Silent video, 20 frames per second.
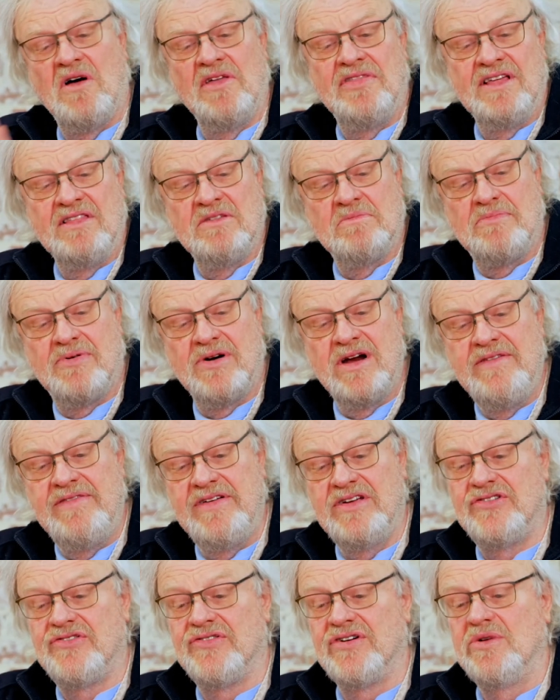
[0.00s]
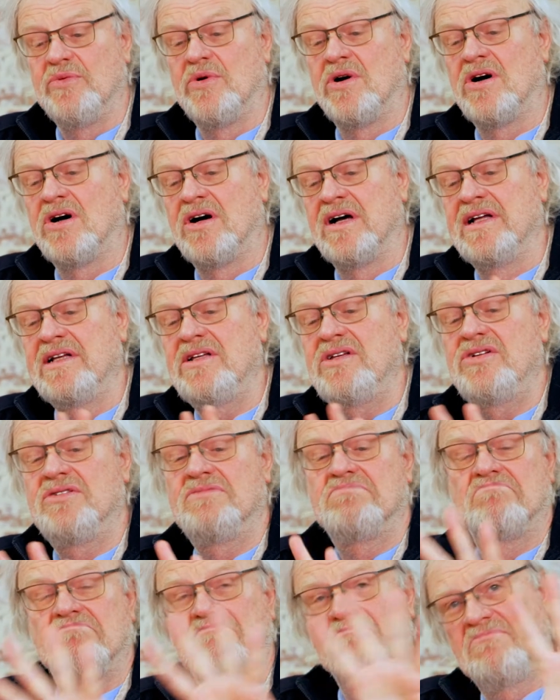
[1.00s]
I think the previous 3 wines,
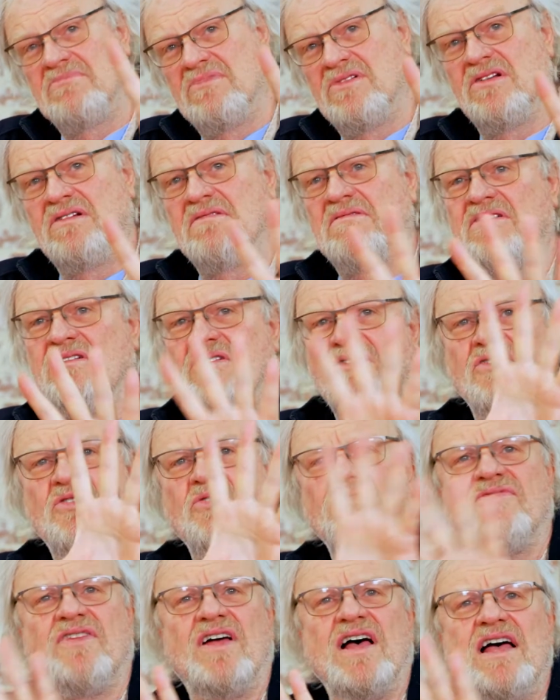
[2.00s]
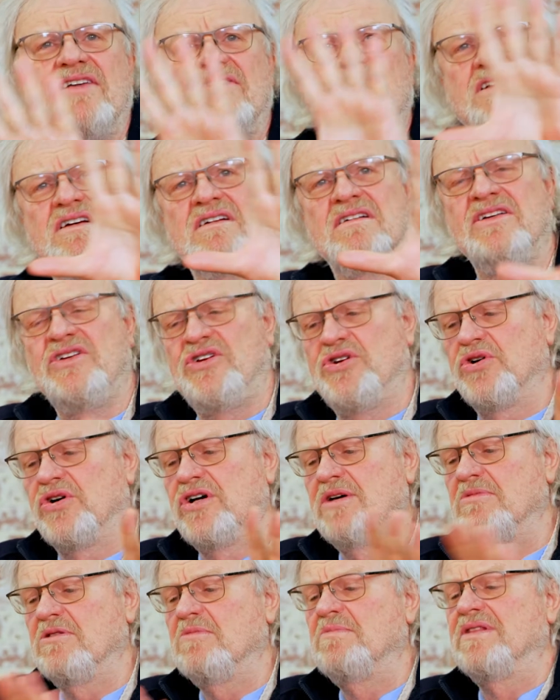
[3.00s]
good flavour,
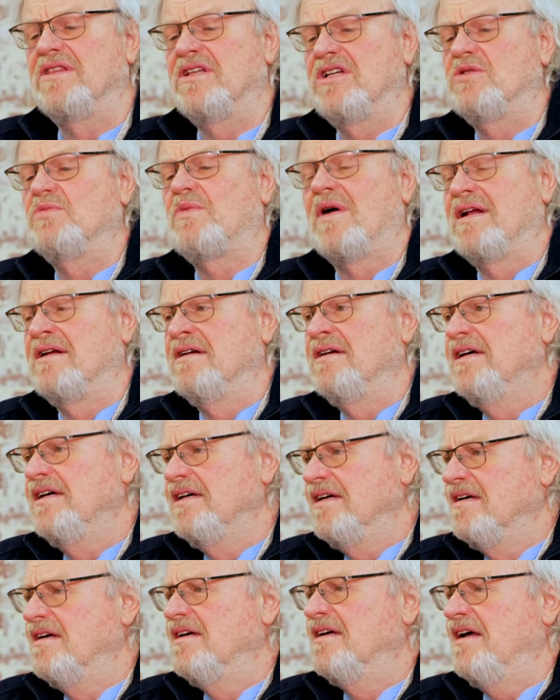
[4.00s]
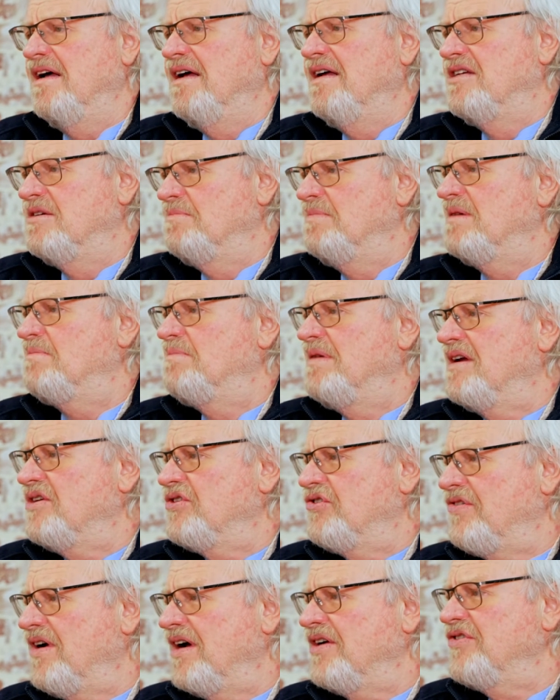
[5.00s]
enjoyable, but this one is a bit better
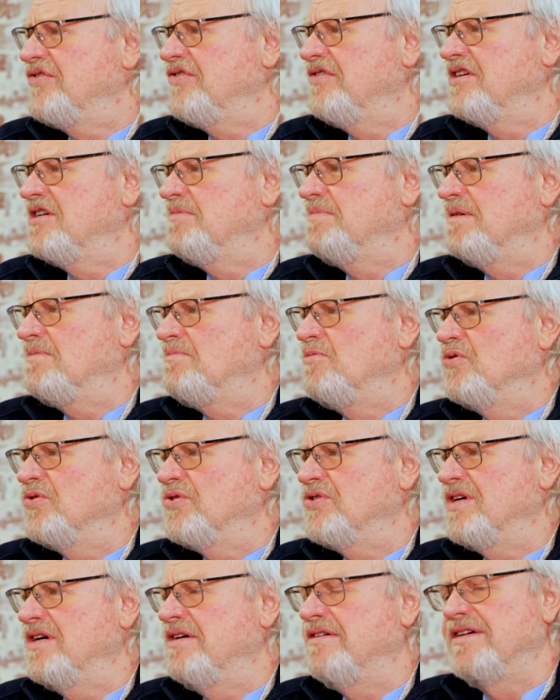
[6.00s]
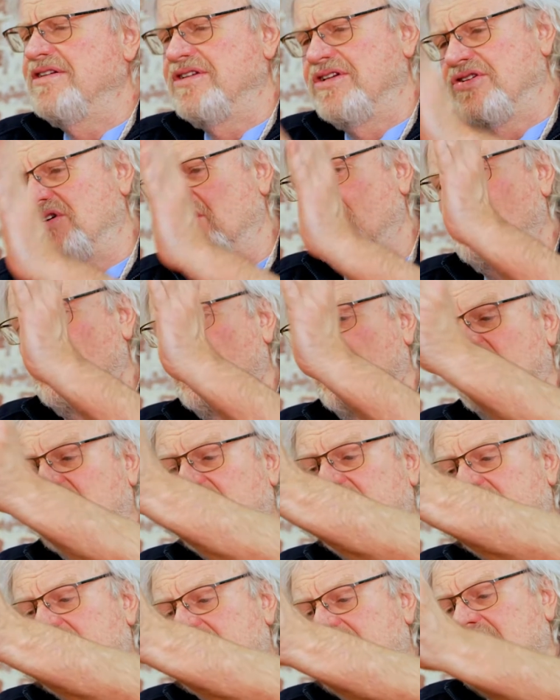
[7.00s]
structure. It's a bit more serious. It's got more
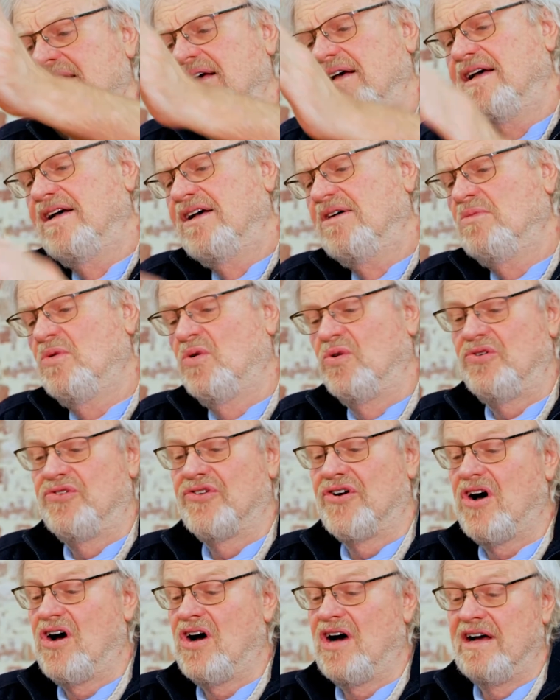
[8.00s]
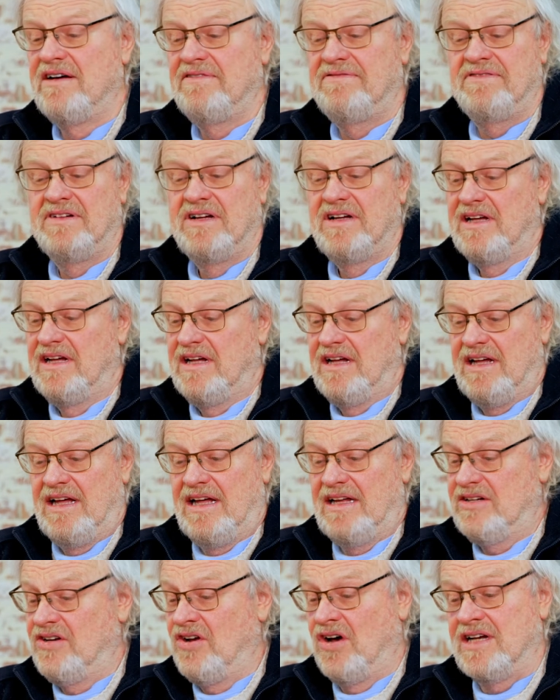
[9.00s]
length, more drive,
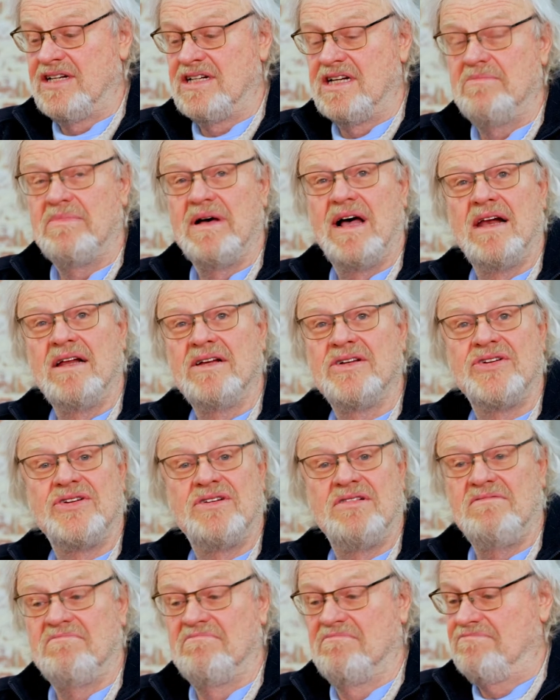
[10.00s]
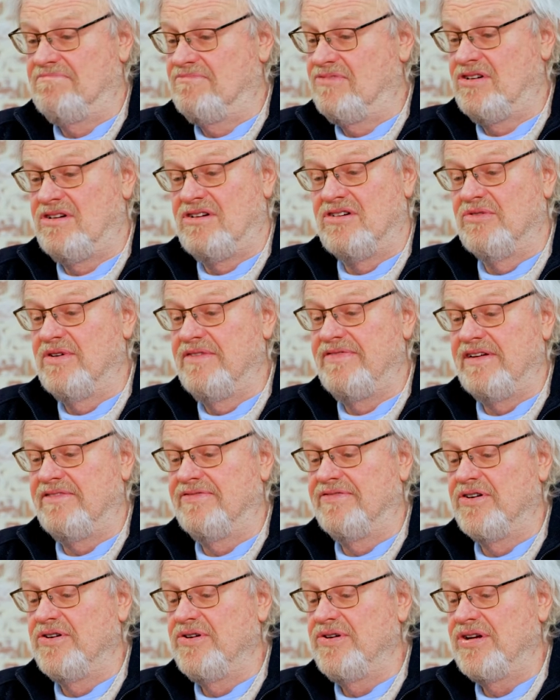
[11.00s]
nicely balanced, terrific
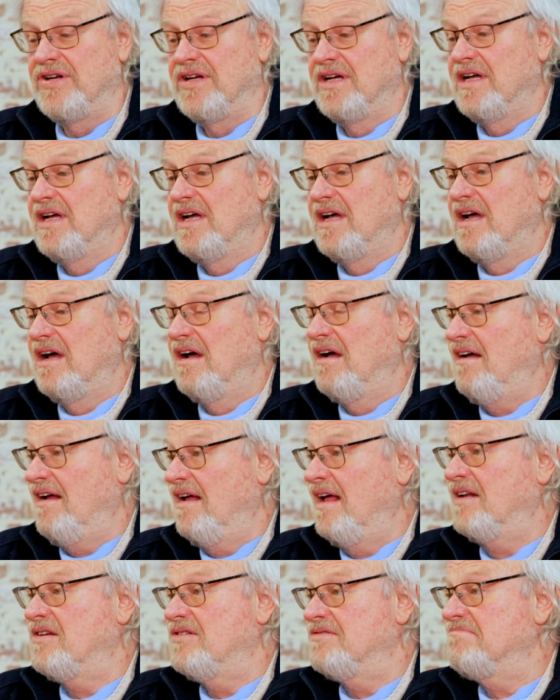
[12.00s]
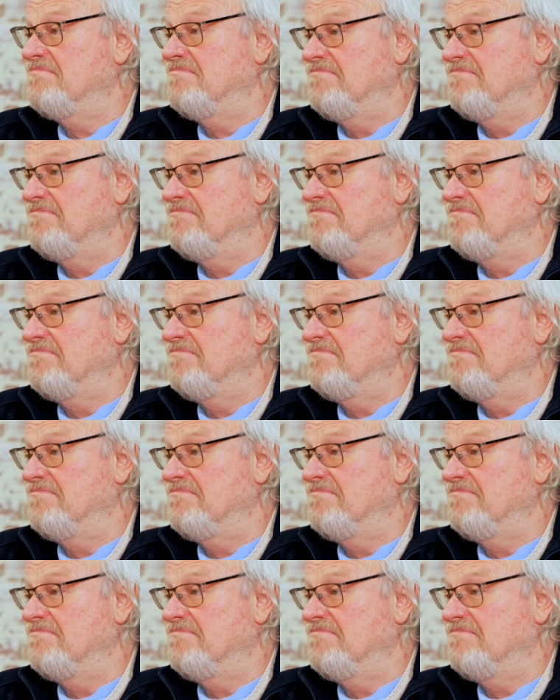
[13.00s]
fruit. That's